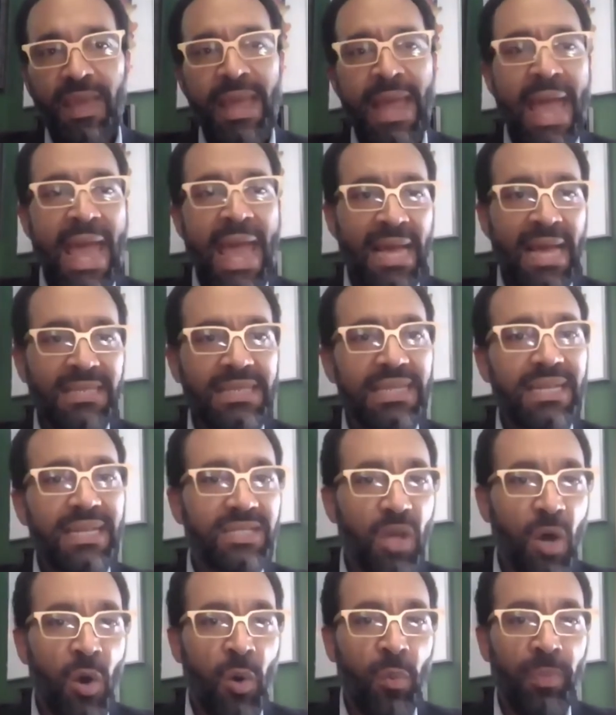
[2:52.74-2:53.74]
as
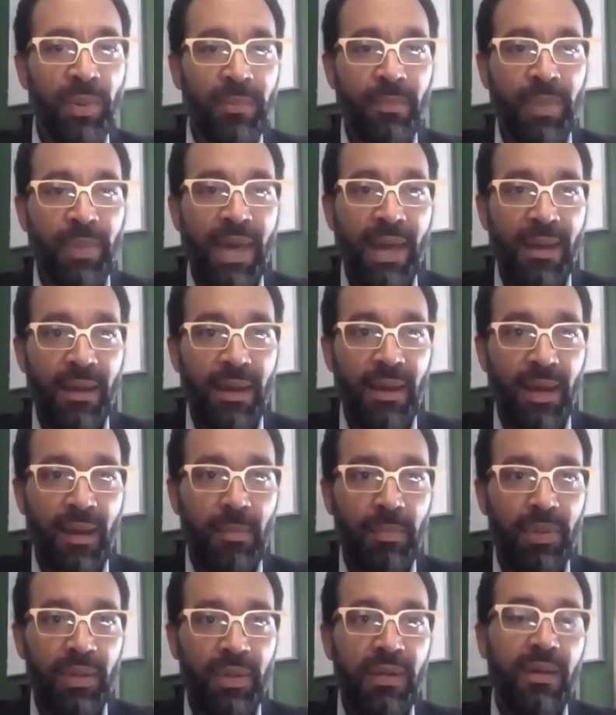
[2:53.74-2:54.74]
things opened back
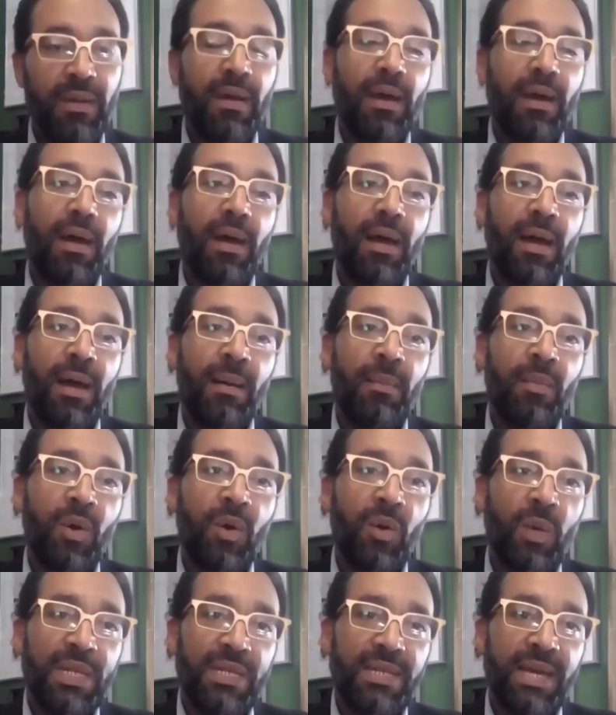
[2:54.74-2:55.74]
up,
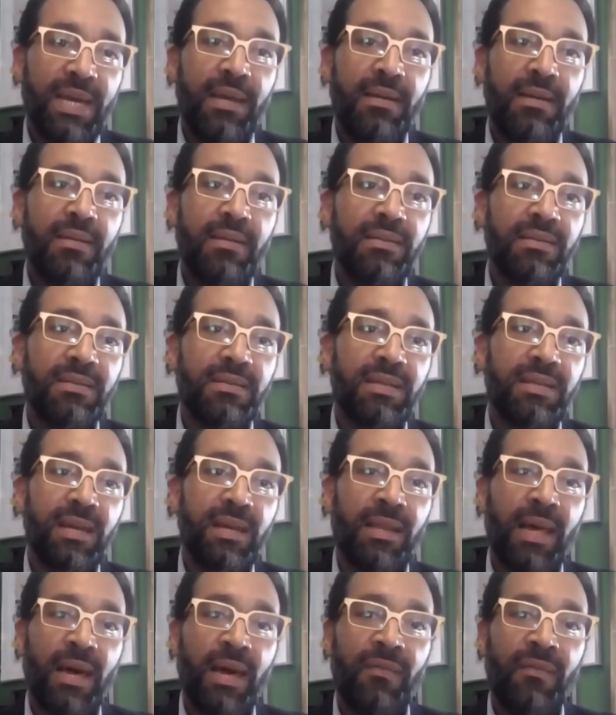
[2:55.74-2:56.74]
we tended to see a
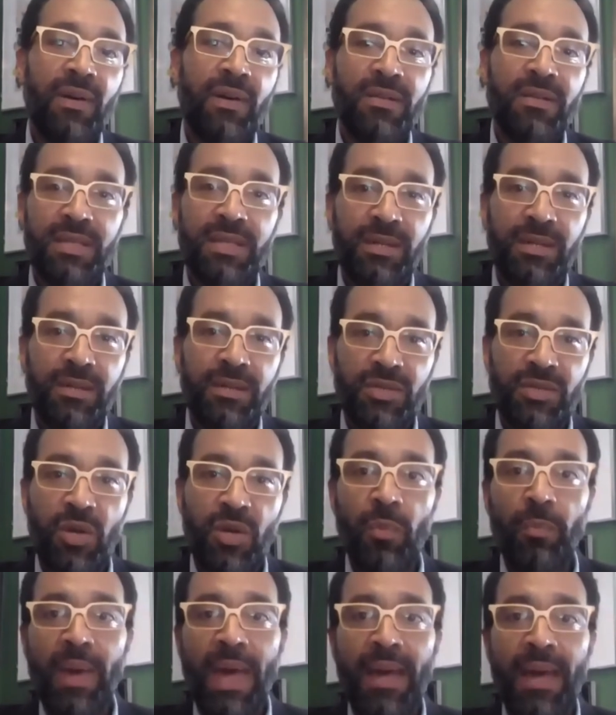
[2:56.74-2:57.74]
lot of our seniors go
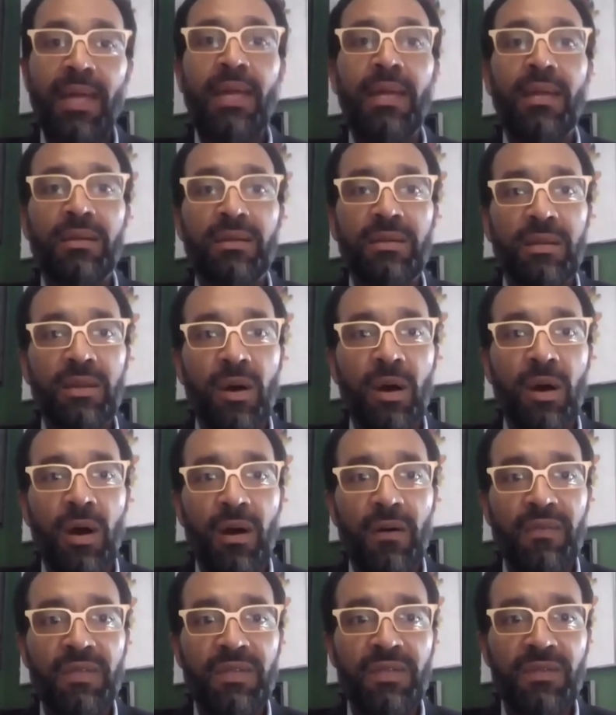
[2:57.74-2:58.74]
back into the
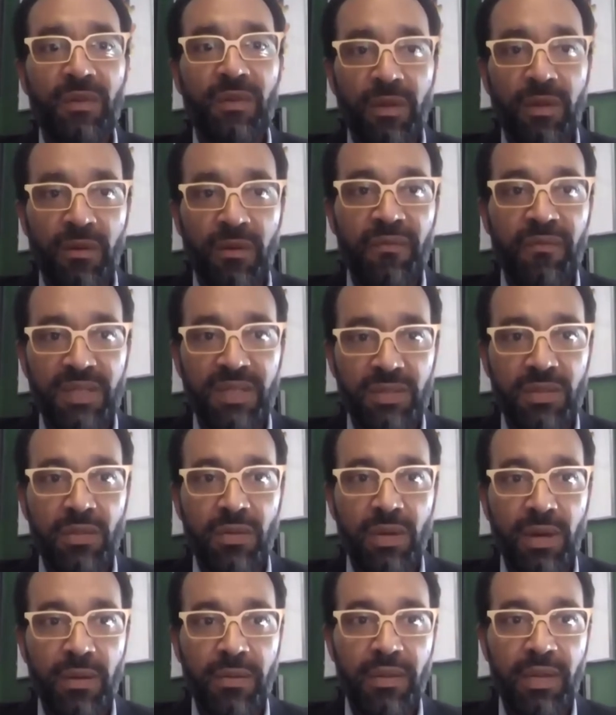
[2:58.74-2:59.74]
office for their physical
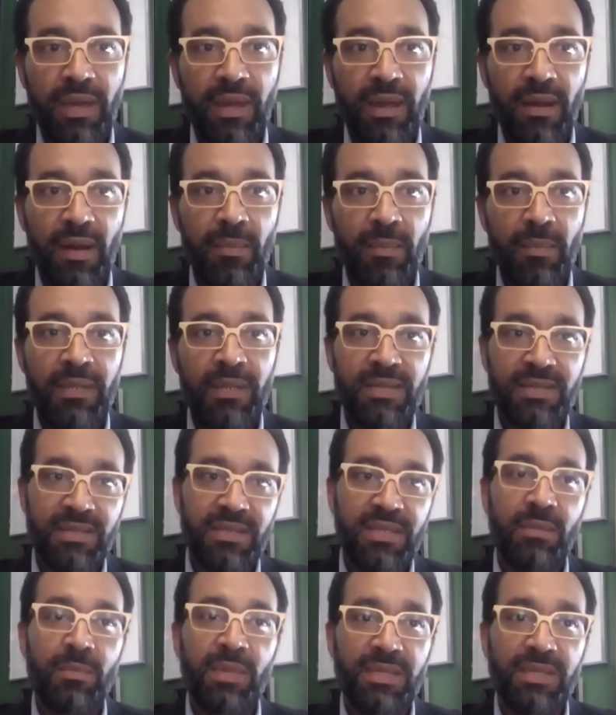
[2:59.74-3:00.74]
health care. I mean, to
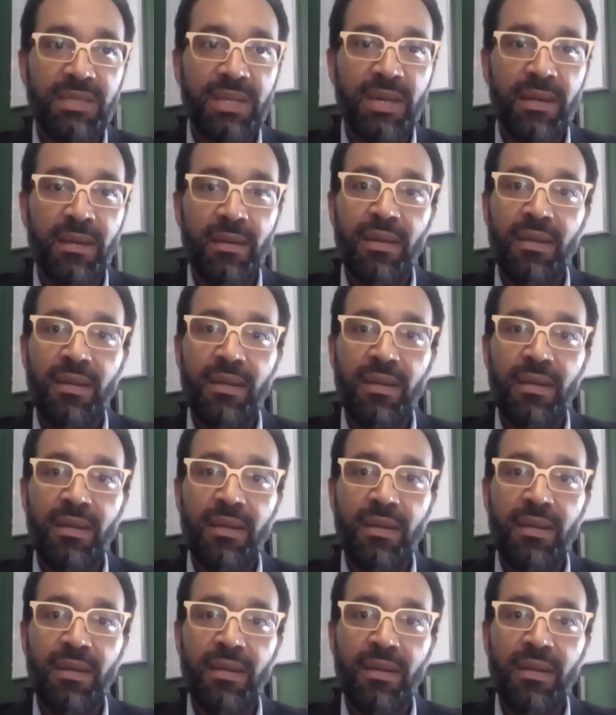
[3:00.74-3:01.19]
some extent,